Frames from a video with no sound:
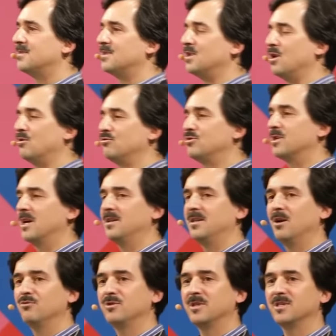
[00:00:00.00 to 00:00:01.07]
goes
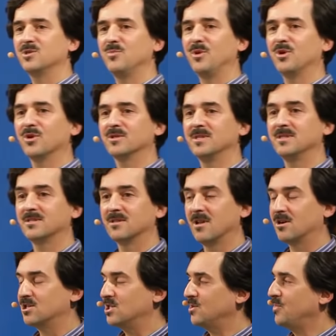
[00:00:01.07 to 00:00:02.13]
unnoticed because it's
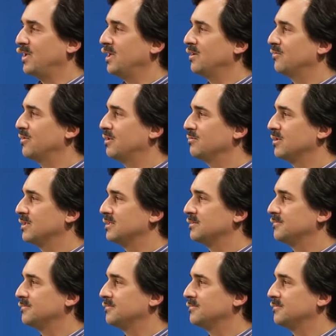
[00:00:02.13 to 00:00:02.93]
largely being eroded.